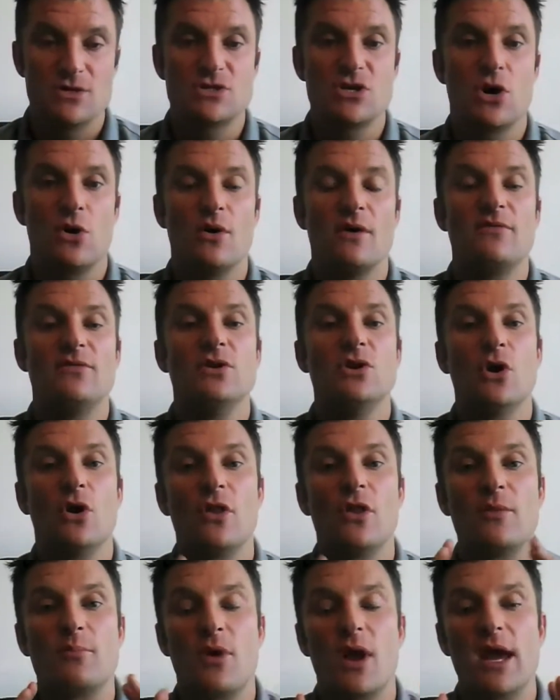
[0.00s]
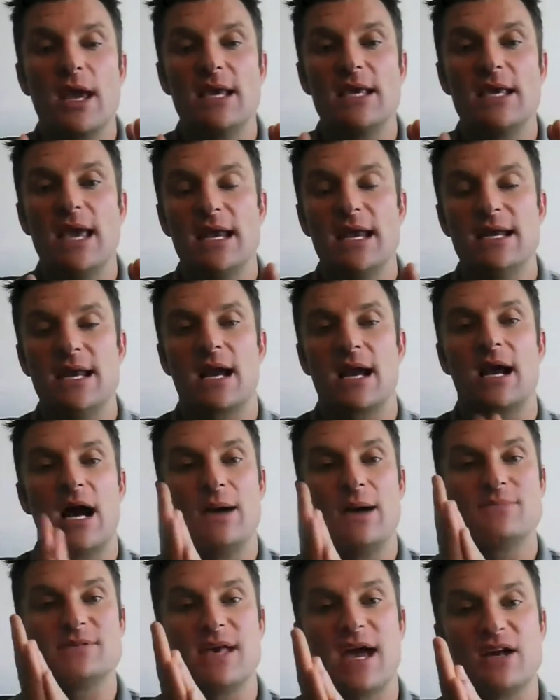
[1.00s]
So if you go to the
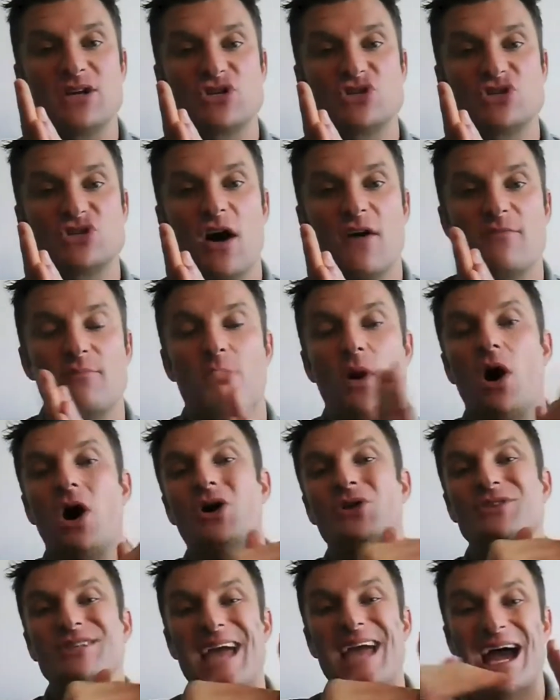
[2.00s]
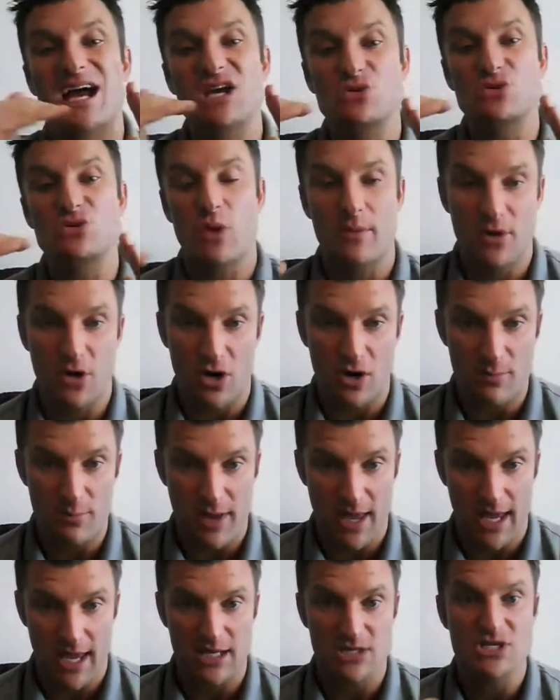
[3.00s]

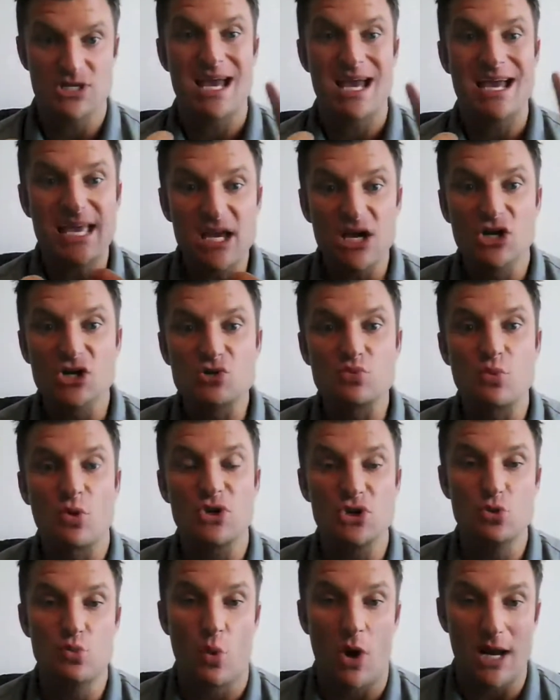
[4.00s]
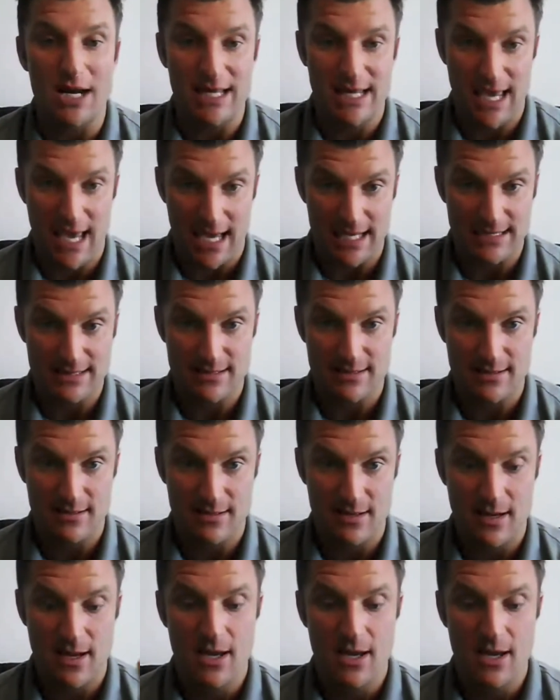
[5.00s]
briancain.com/softball-webinar page, here's what you want to get.